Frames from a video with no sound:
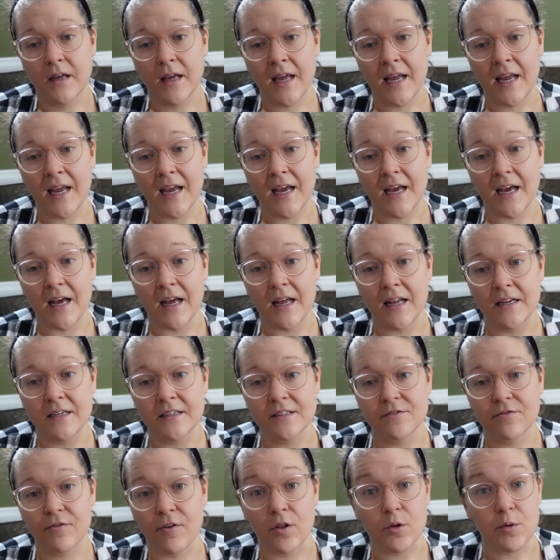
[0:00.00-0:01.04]

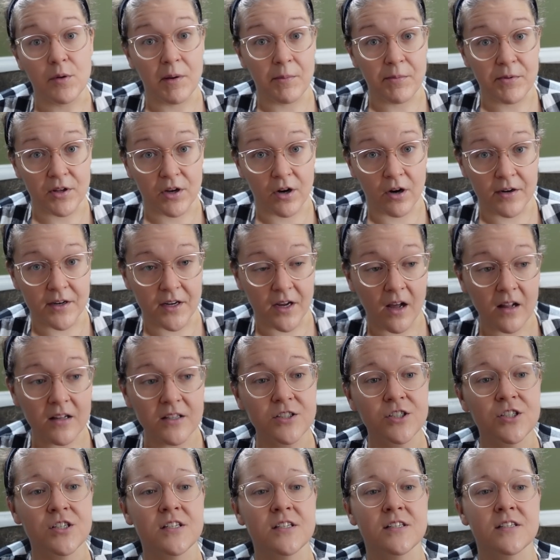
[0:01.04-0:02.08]
and following up with the
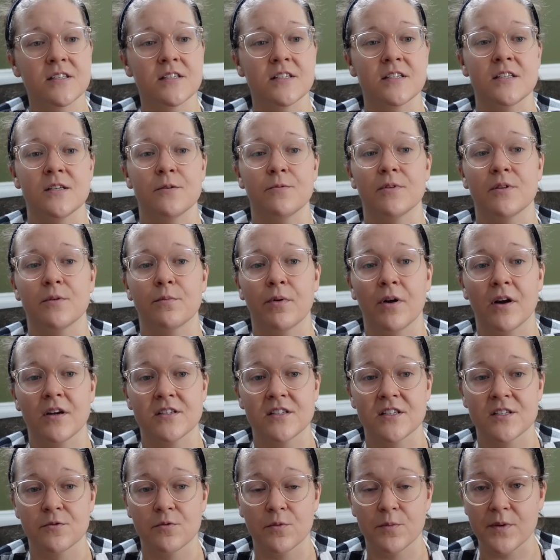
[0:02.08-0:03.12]
cardiologist, see what the
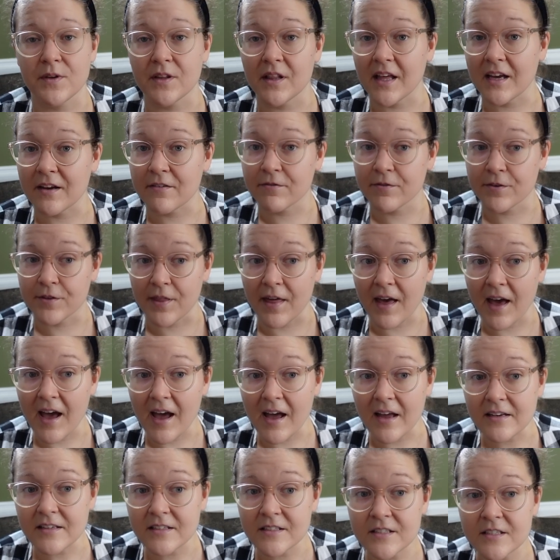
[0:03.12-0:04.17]
process will be like for
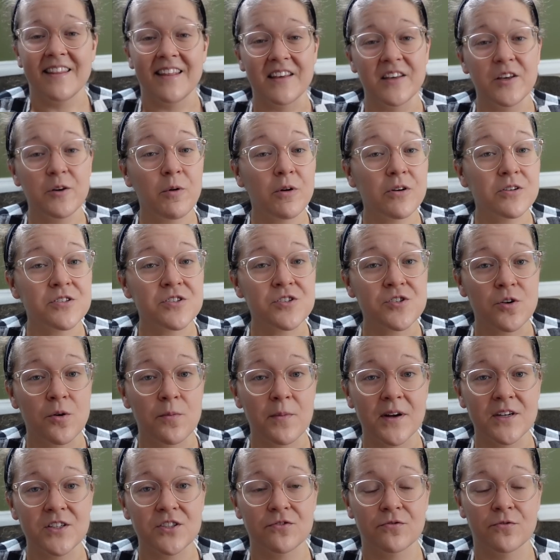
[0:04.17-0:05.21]
that. Thank you all so
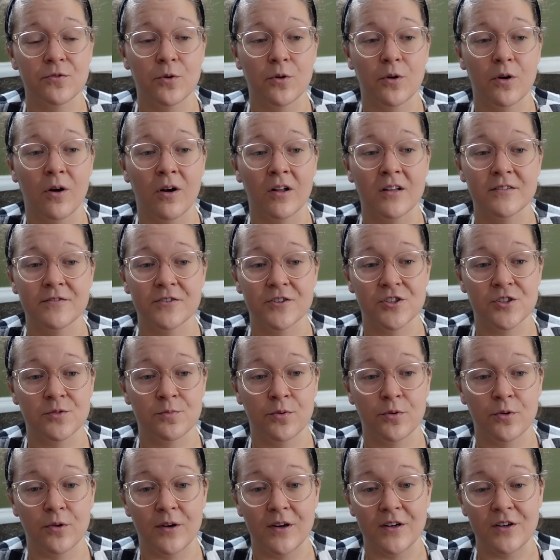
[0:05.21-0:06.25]
much for all of your
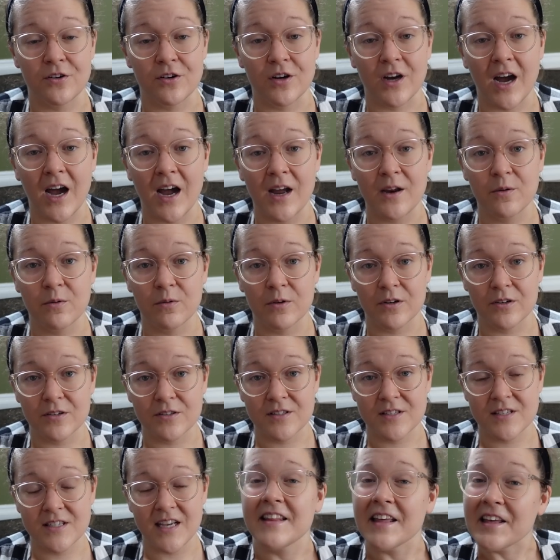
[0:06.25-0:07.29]
support and your kind
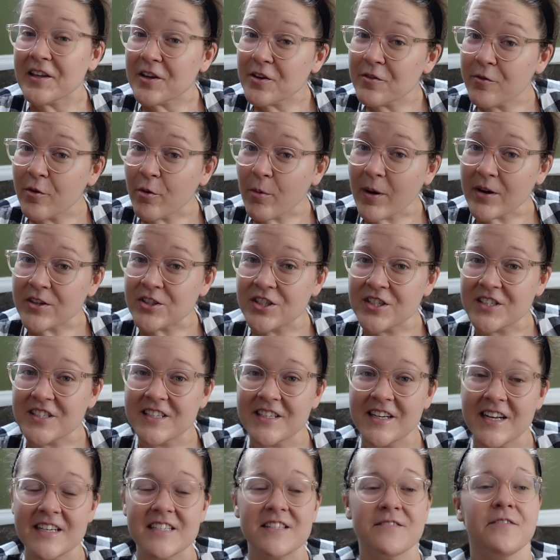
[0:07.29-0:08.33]
words. Thank you for watching
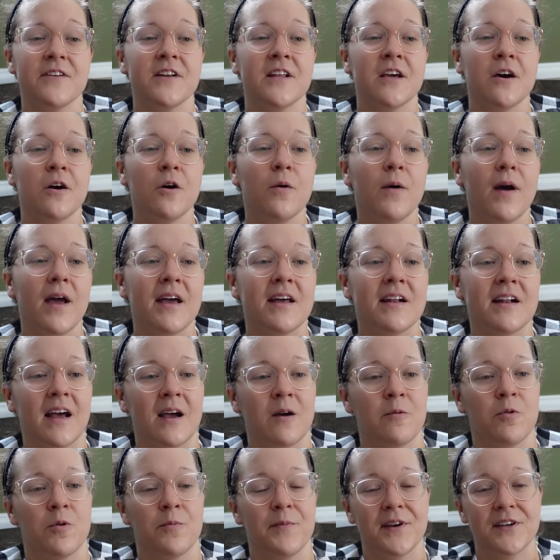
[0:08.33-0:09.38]
today's video, and
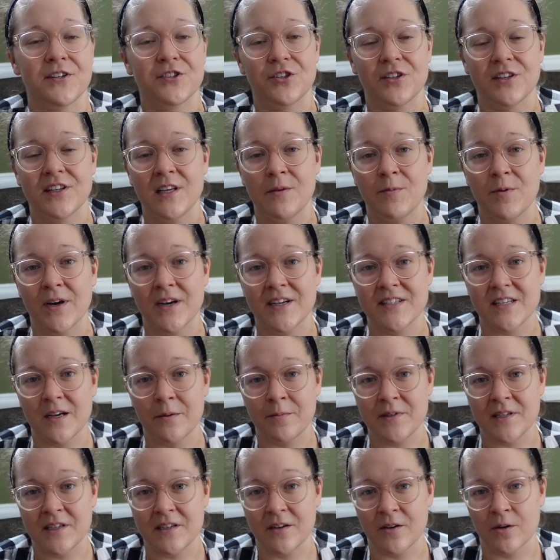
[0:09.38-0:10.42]
I will make sure to keep you guys
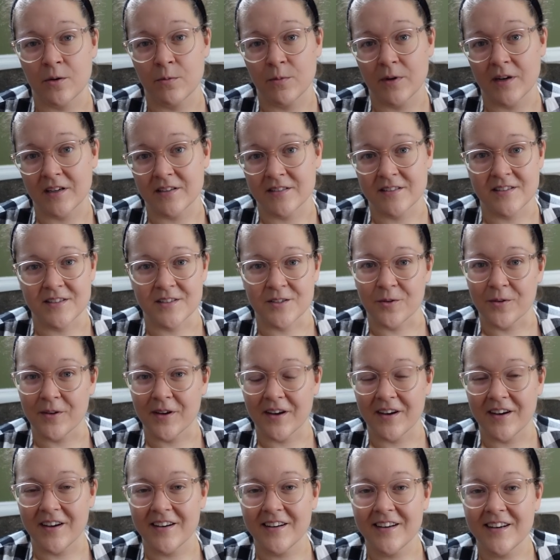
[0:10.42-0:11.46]
updated on what else is
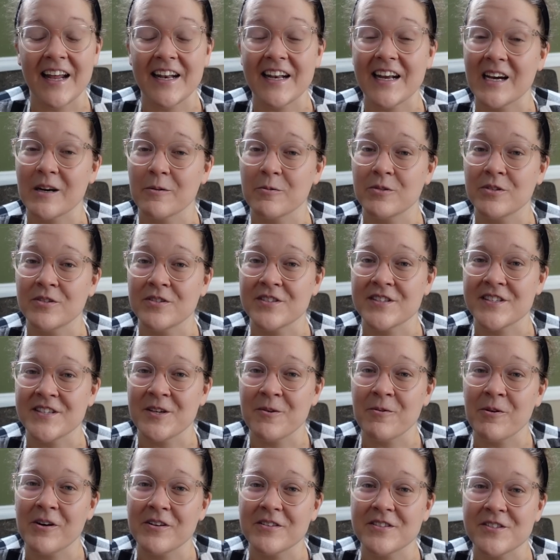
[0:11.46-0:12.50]
going on. And I will see
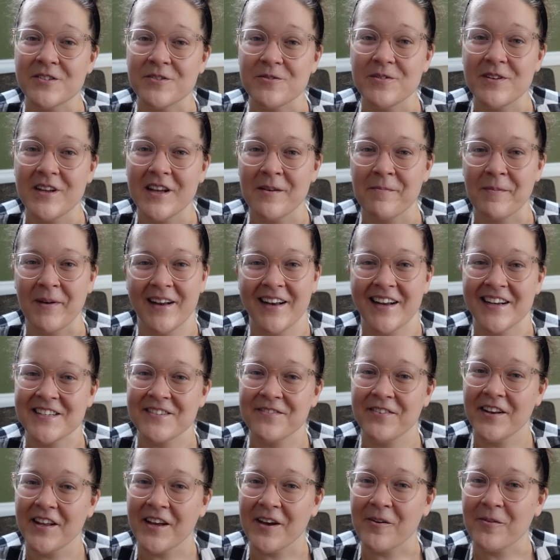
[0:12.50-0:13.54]
you all soon in my next
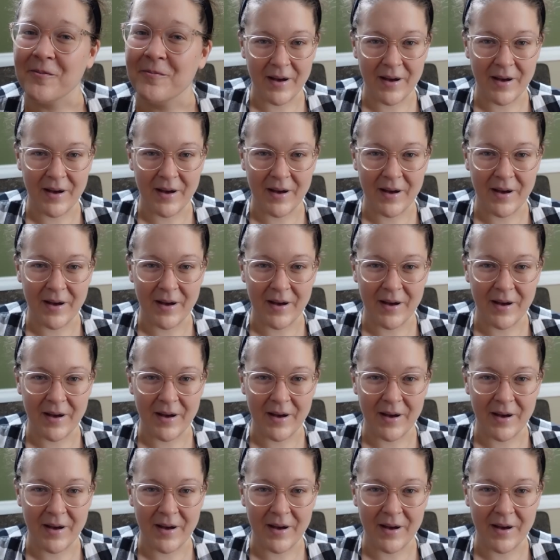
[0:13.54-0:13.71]
video.